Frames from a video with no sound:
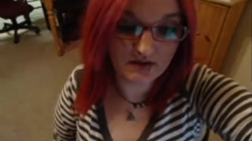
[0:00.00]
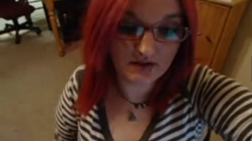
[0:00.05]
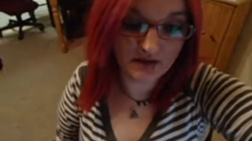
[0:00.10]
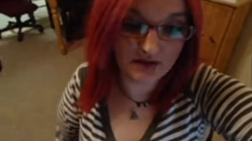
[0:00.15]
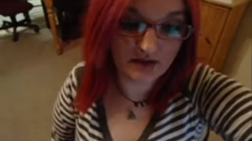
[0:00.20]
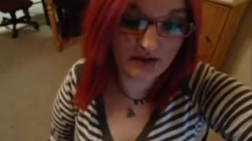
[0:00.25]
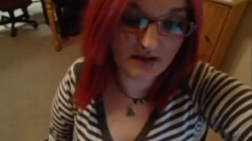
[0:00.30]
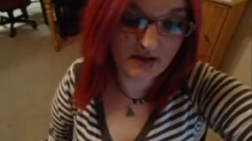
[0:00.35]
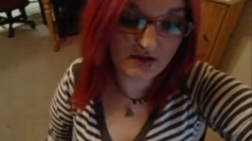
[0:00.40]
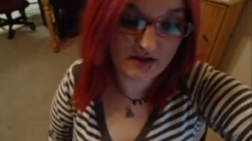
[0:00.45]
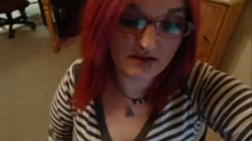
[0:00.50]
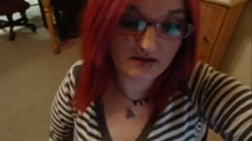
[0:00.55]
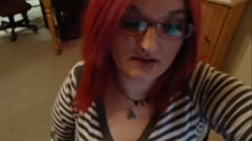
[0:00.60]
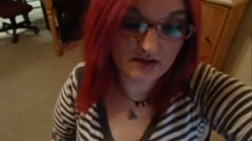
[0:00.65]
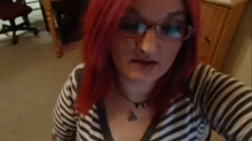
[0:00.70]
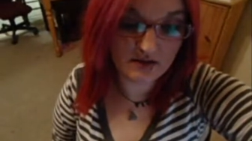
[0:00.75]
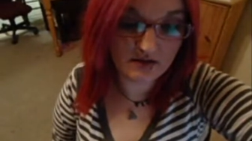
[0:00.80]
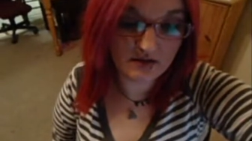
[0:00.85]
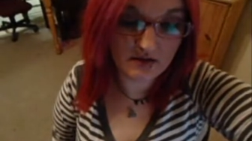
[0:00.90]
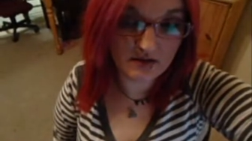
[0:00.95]
but and
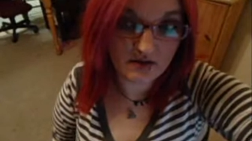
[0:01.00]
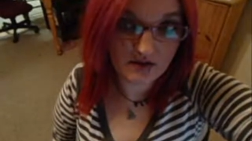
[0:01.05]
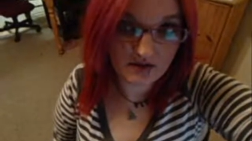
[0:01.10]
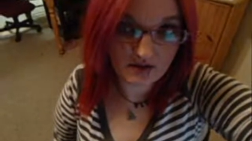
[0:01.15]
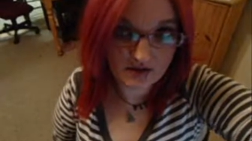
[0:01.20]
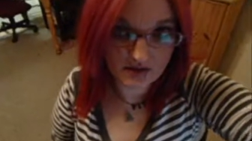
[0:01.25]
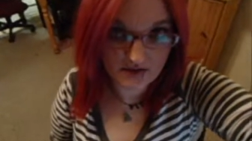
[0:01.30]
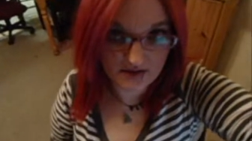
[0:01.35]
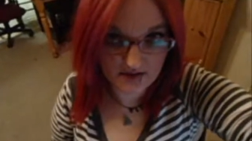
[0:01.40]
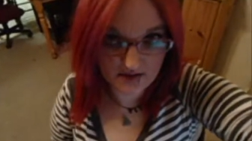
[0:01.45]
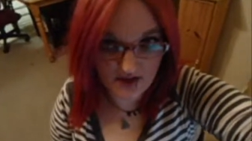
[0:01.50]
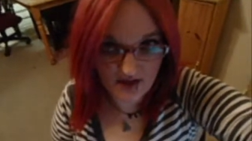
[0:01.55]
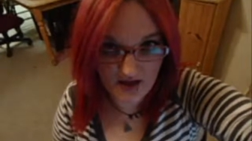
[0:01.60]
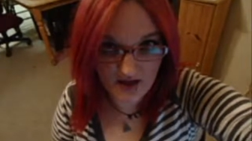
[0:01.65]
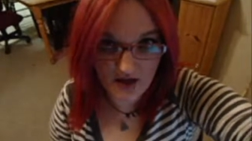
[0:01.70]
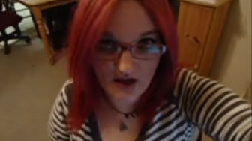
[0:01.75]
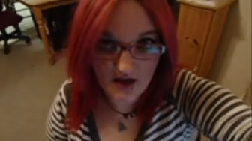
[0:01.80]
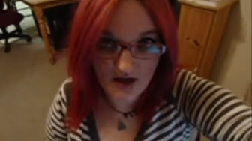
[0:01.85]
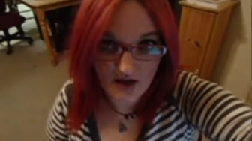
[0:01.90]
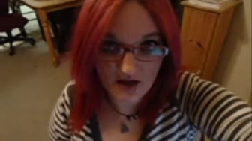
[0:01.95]
then
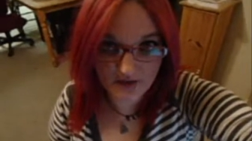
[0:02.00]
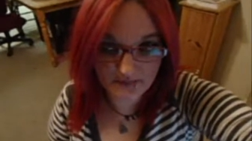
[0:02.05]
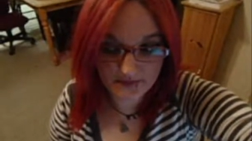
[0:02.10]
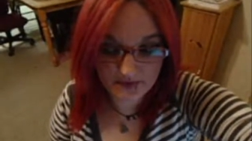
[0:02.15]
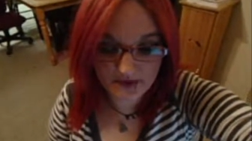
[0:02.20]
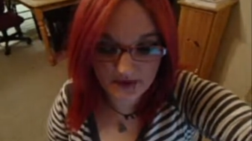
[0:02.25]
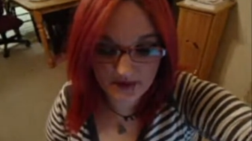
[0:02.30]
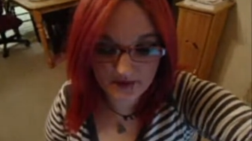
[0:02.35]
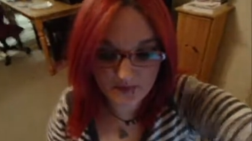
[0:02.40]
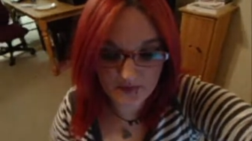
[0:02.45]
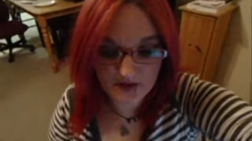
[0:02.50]
yeah I'm gonna I'm